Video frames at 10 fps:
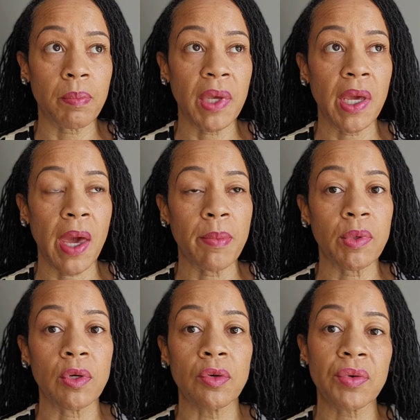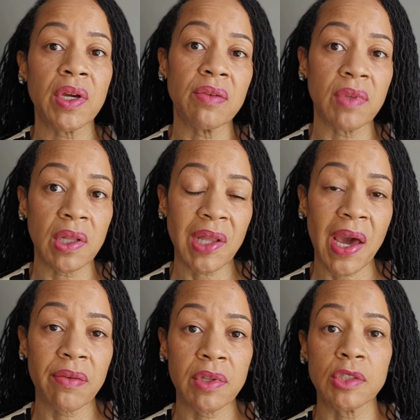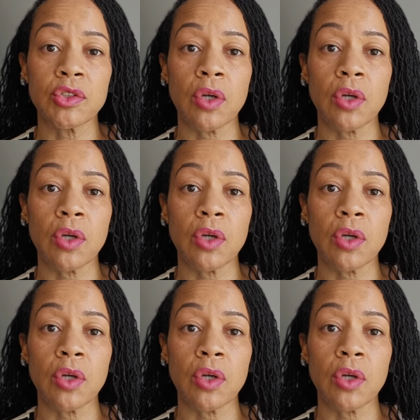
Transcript: be able to grieve the life that